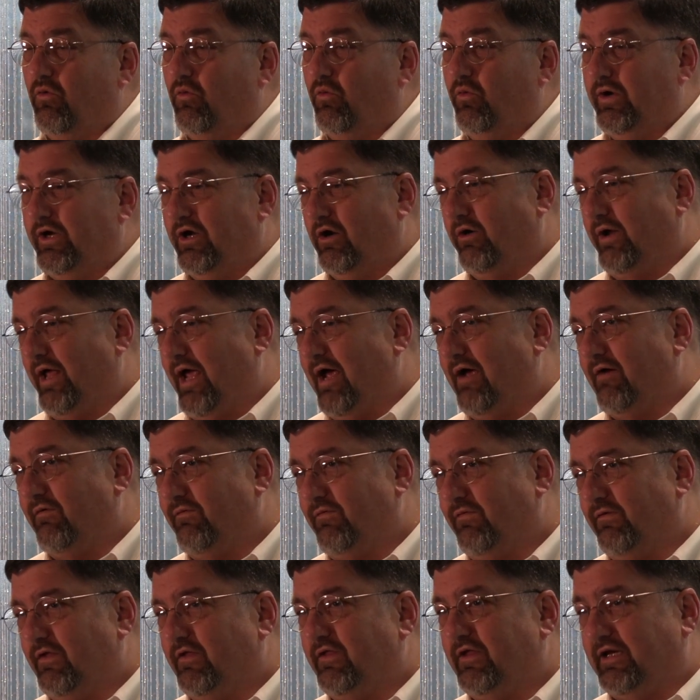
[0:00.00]
we don't
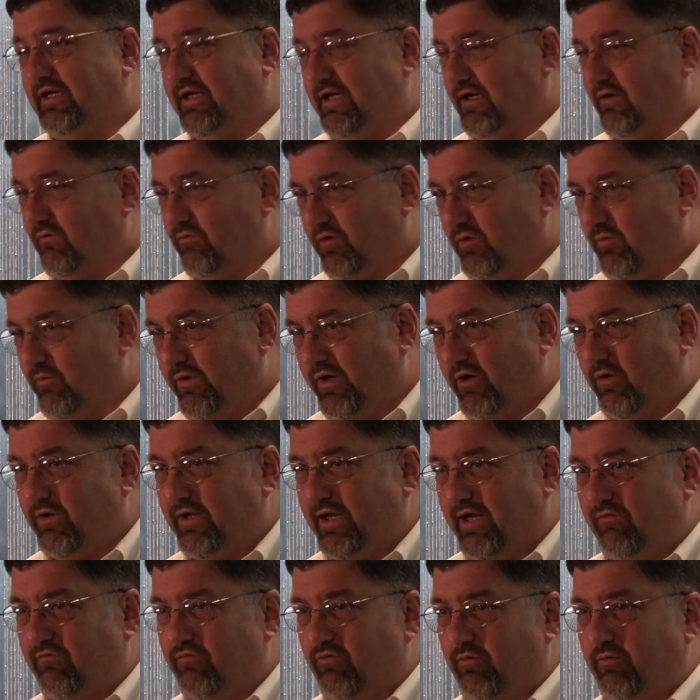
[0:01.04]
have the king room. We
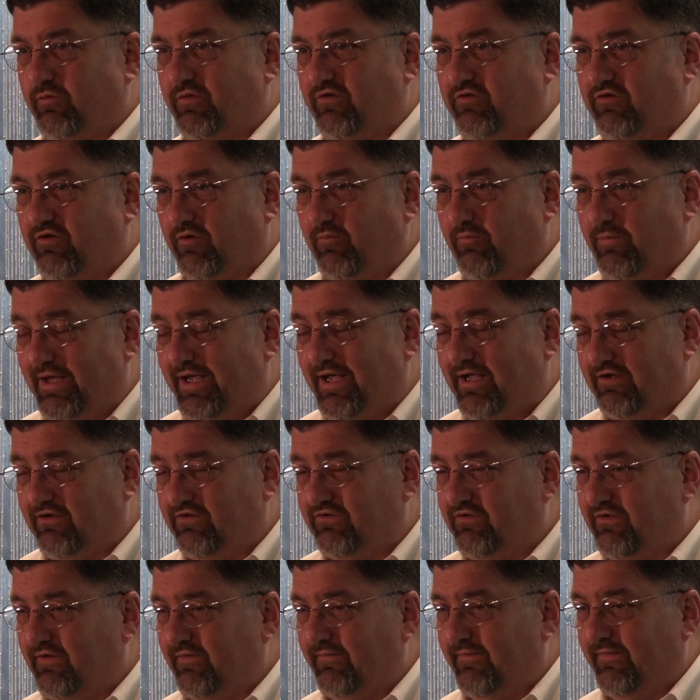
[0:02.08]
only have room to 2
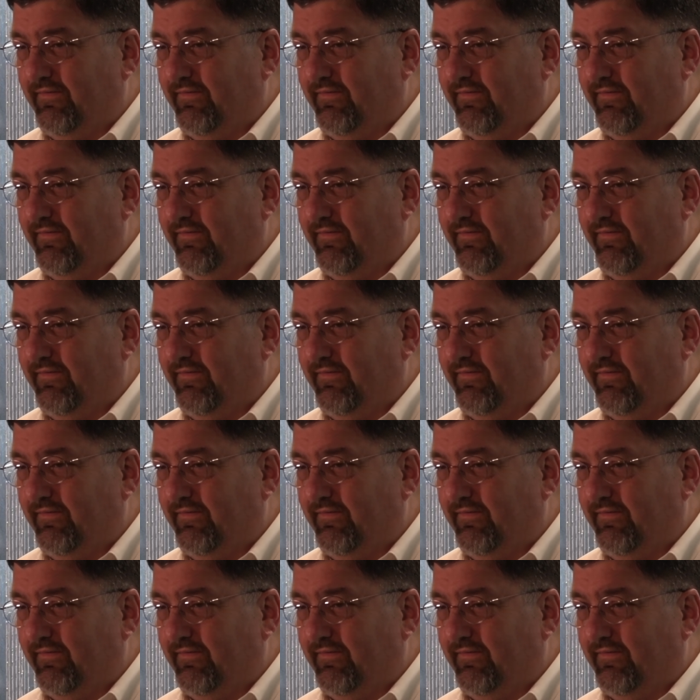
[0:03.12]
beds.